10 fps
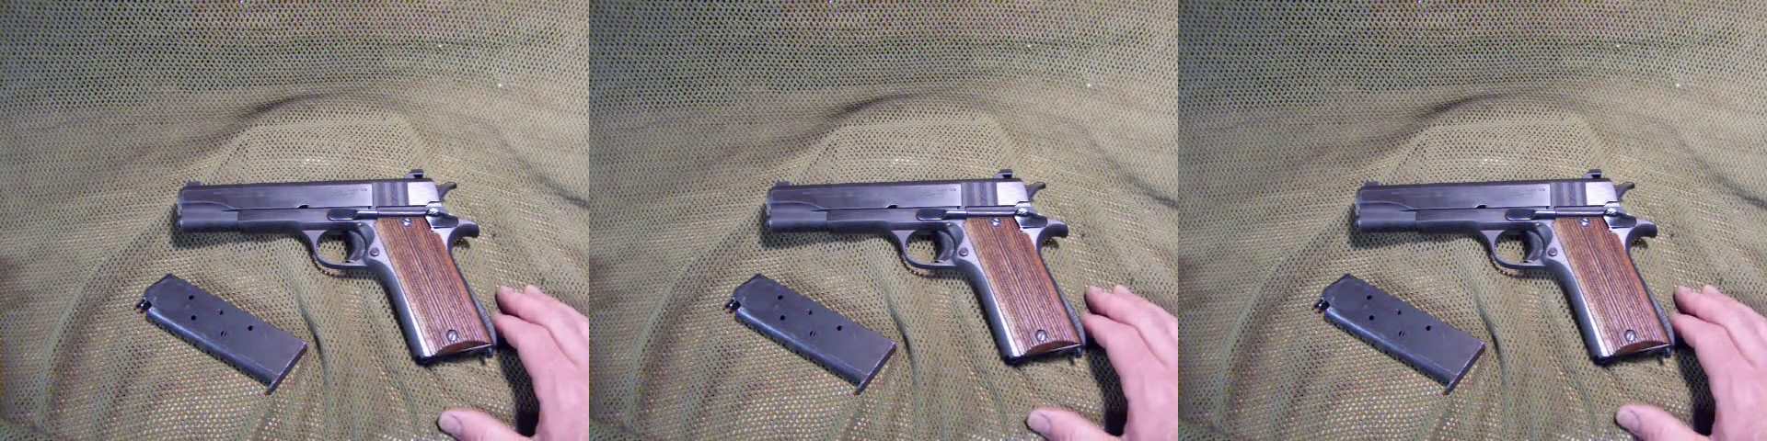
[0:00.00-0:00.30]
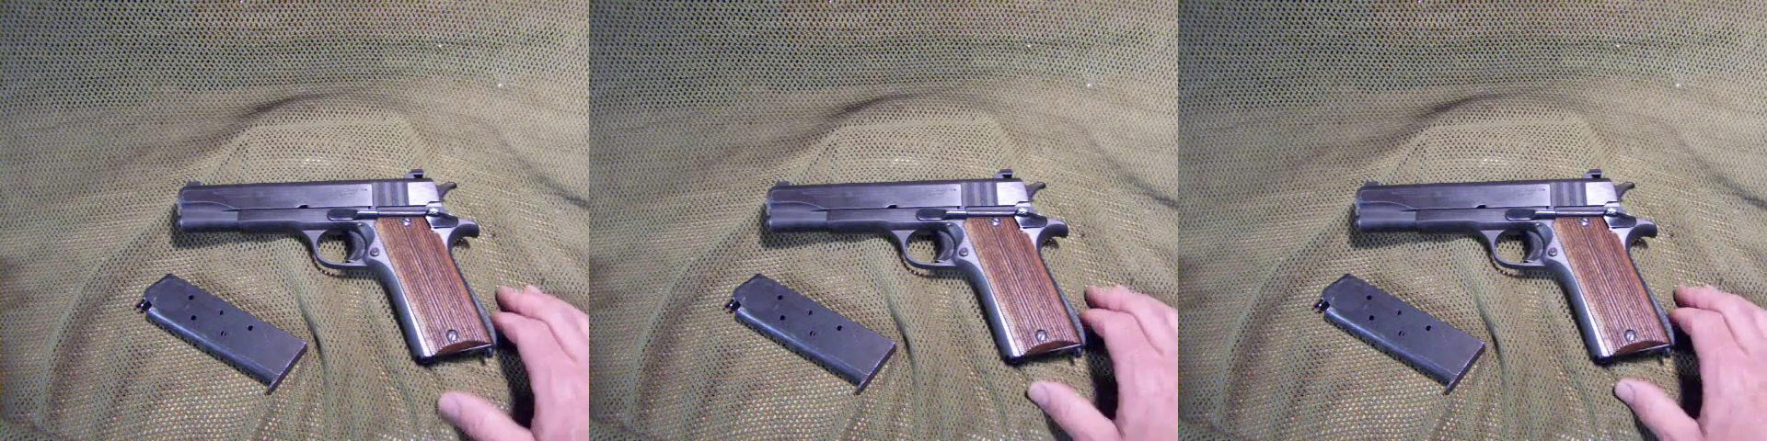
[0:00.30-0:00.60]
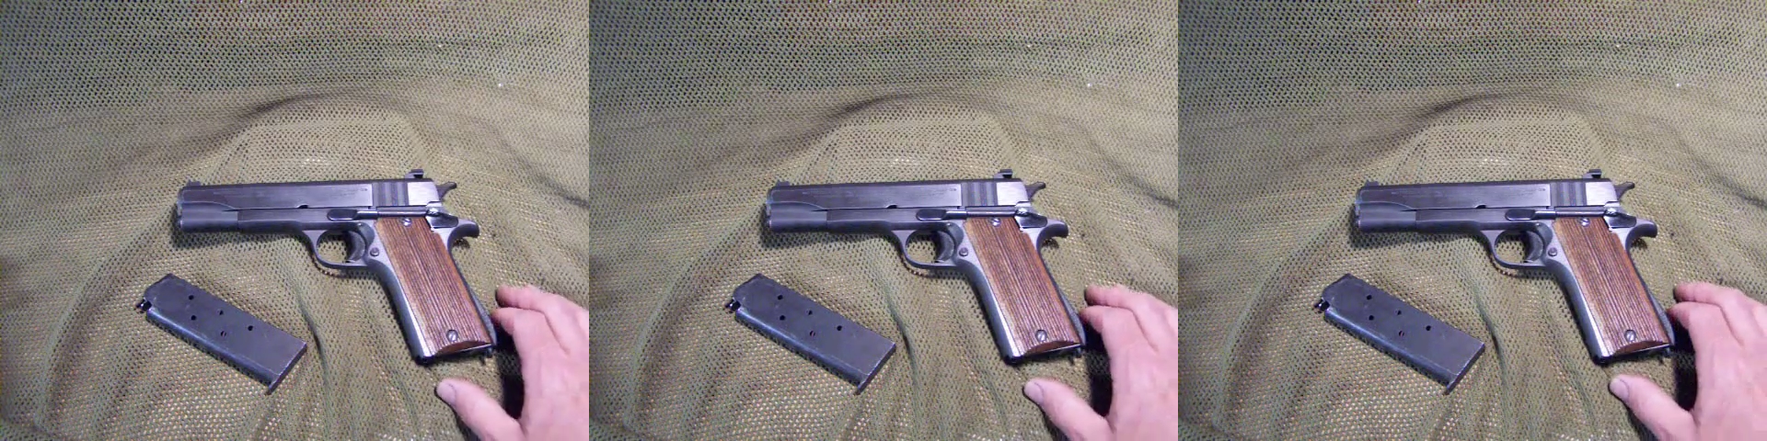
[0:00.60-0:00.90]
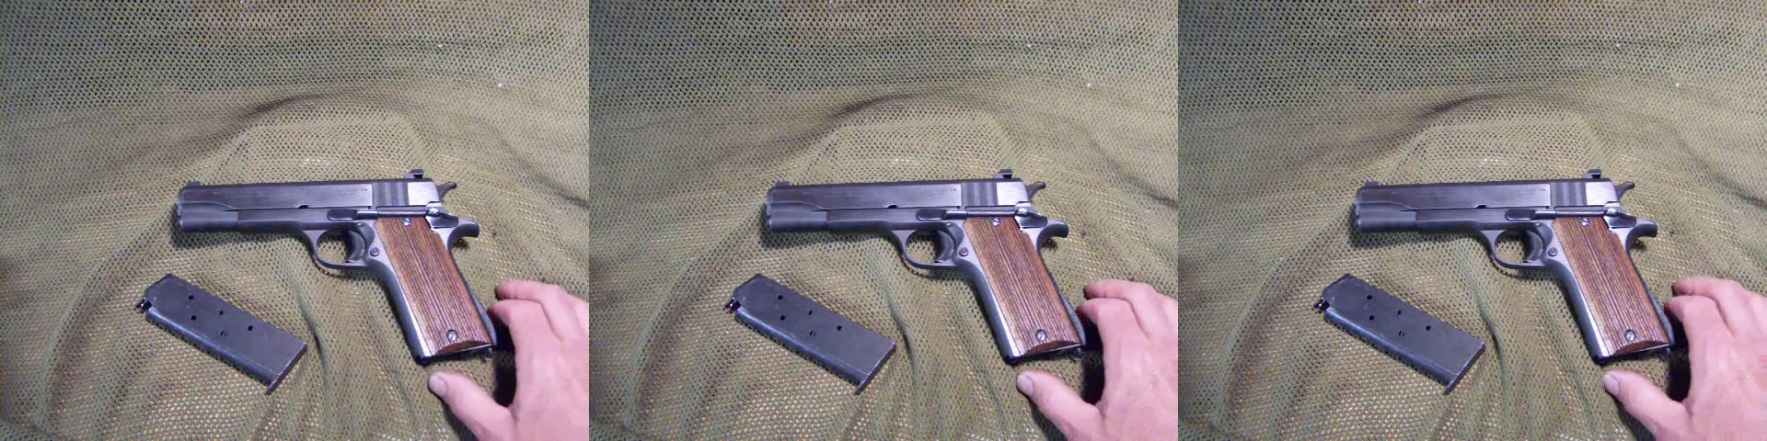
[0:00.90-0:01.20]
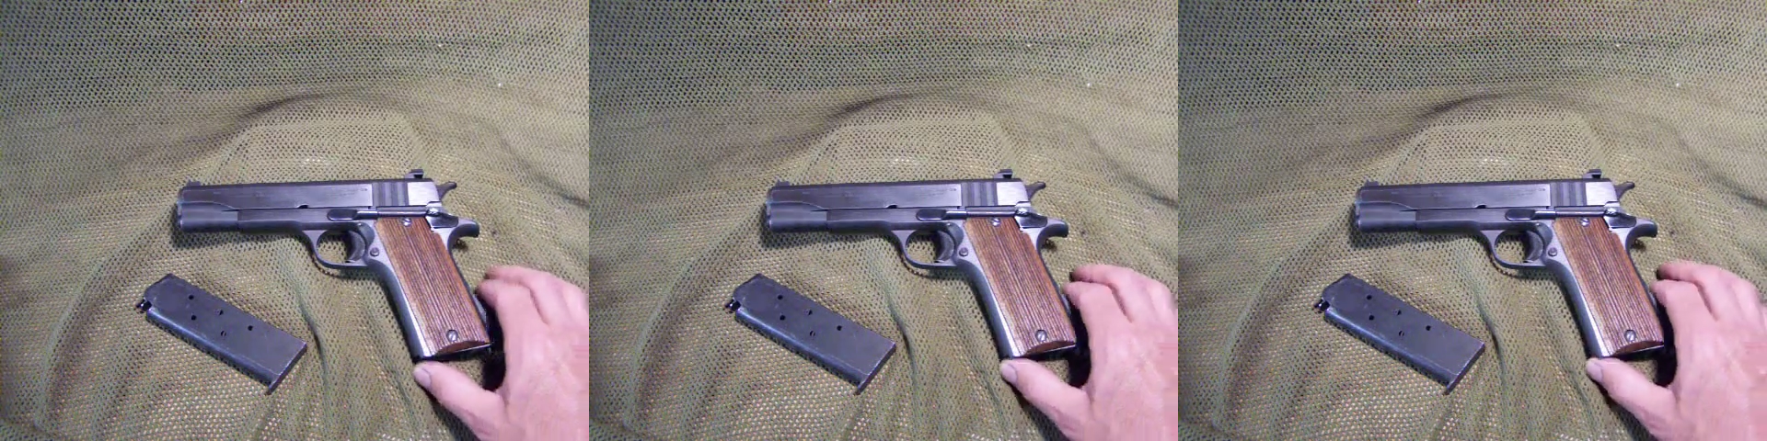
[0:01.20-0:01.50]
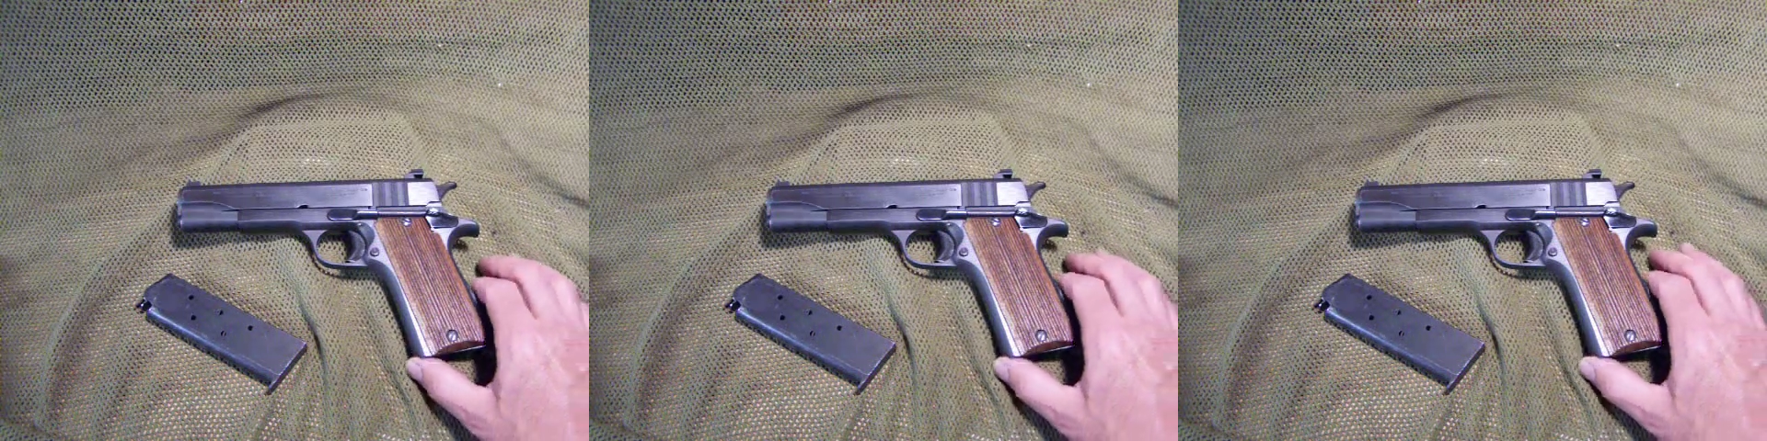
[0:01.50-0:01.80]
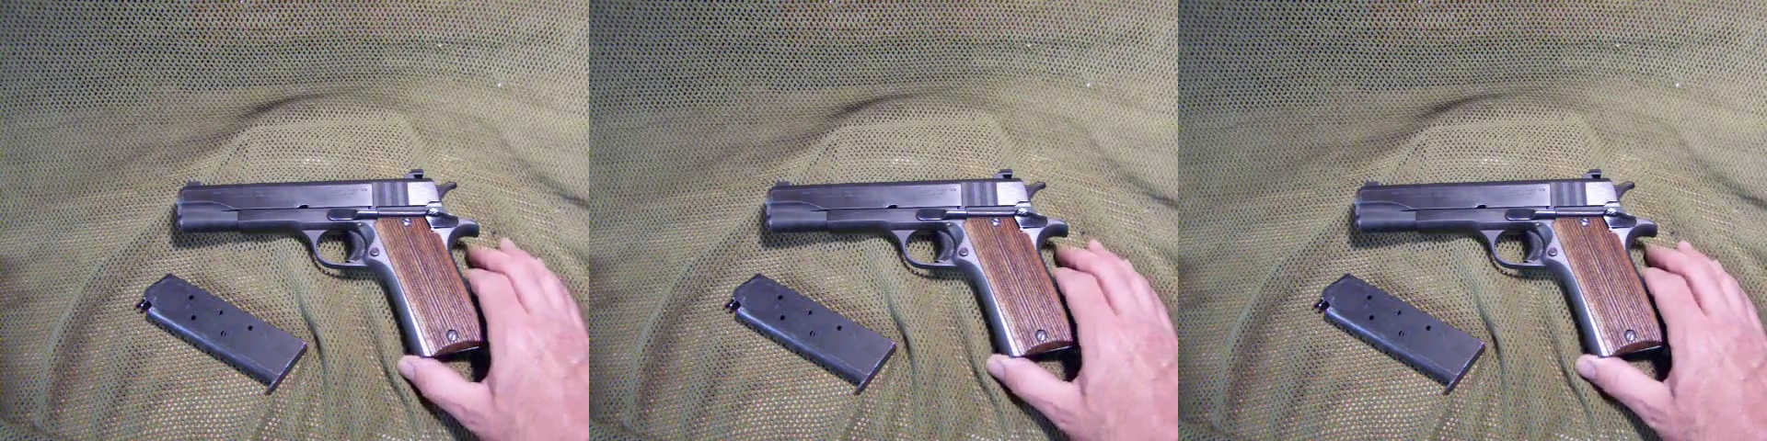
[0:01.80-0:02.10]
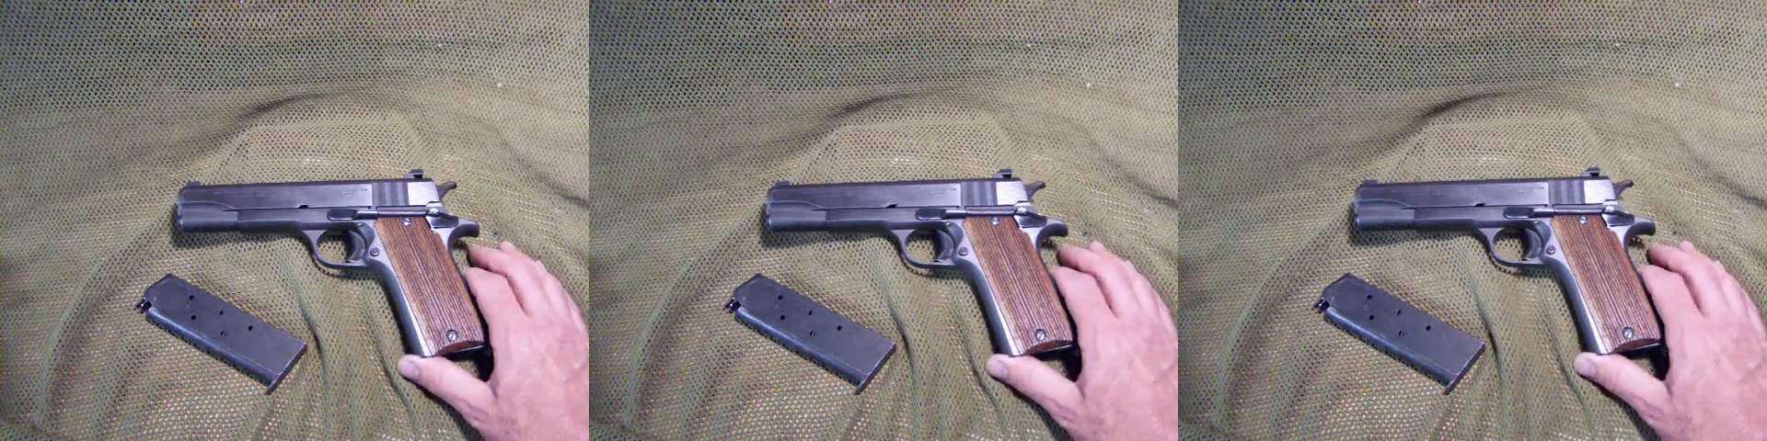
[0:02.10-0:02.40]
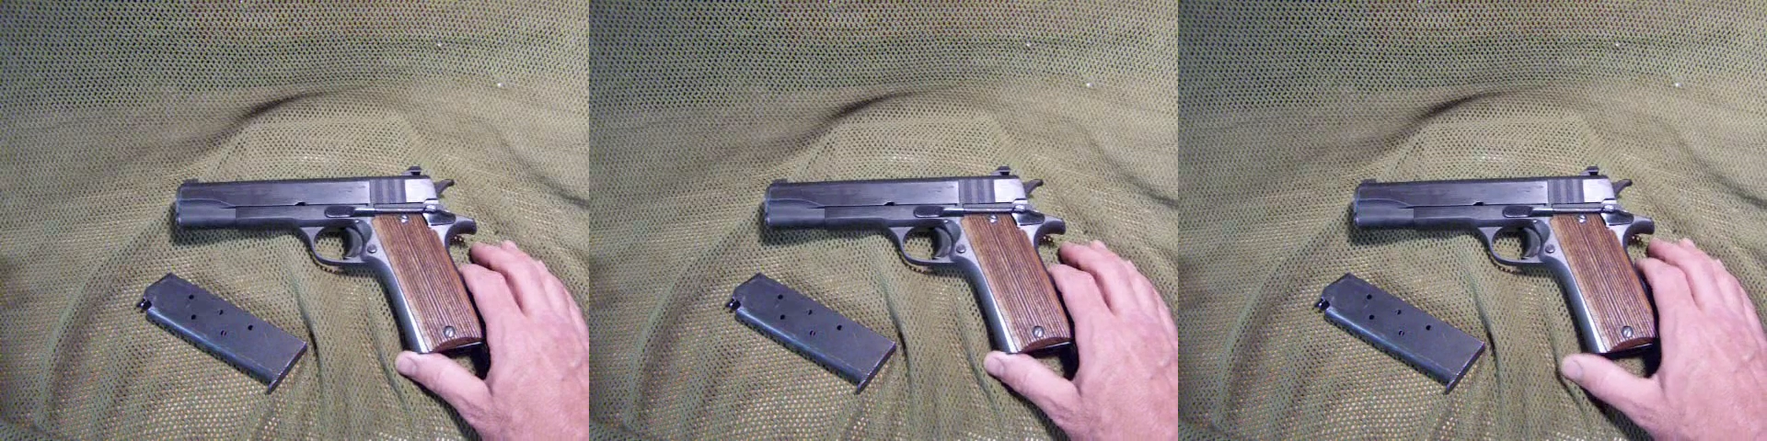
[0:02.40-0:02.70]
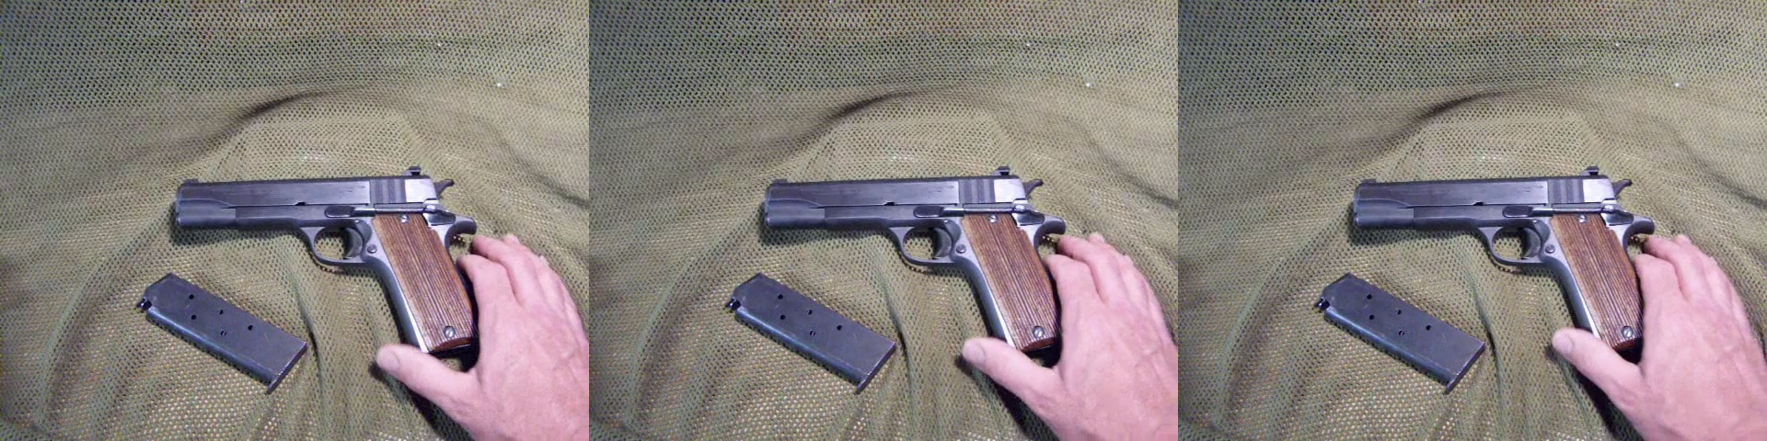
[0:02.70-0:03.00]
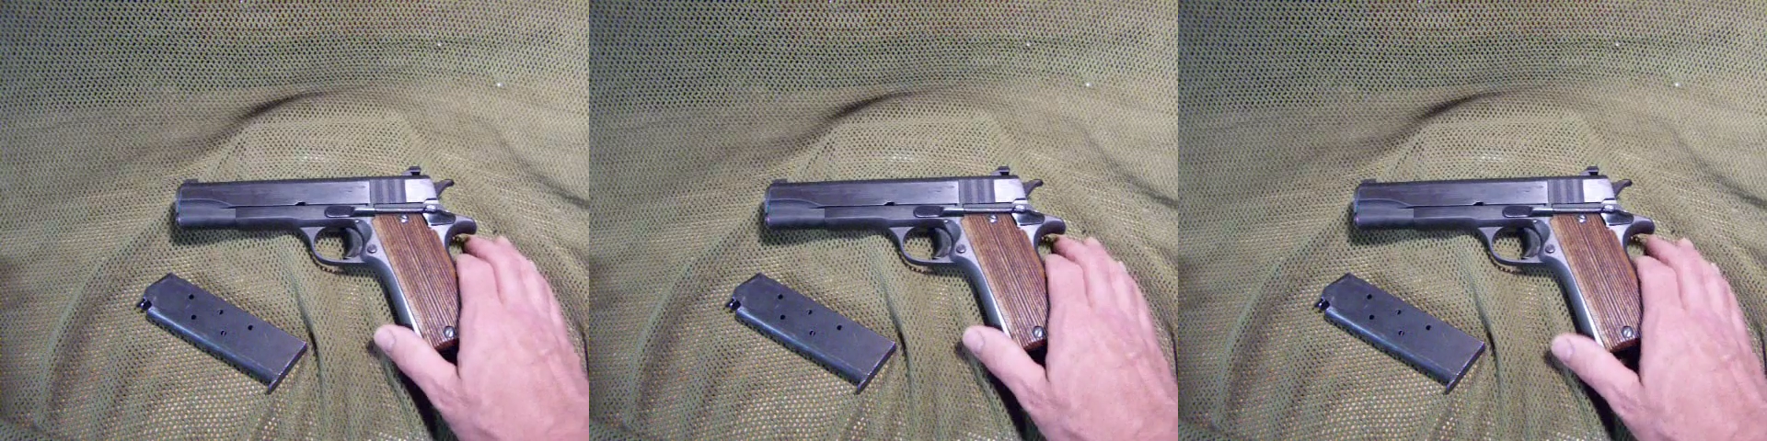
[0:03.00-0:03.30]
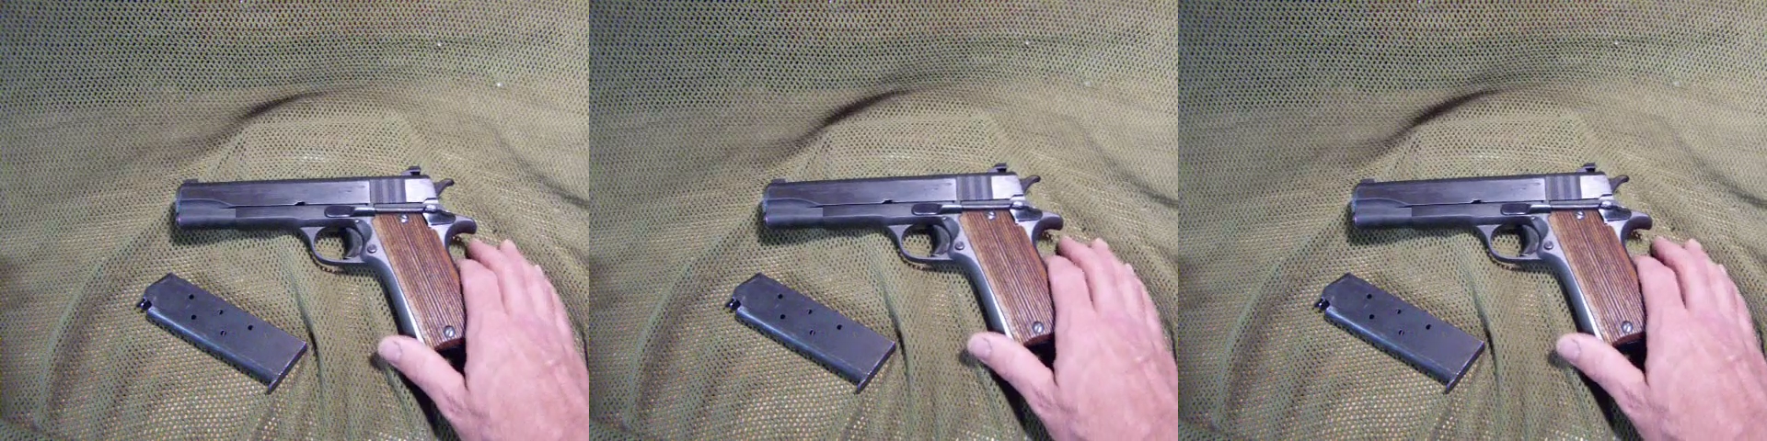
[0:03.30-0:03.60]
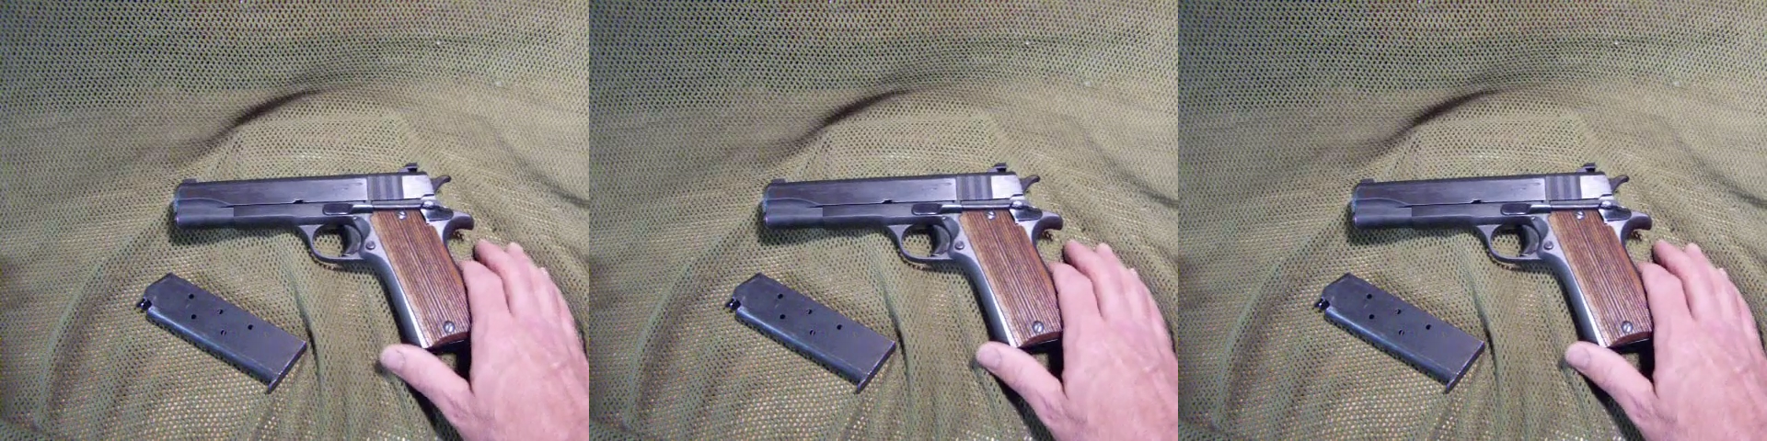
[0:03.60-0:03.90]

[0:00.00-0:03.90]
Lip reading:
Nobody's mouth can be seen.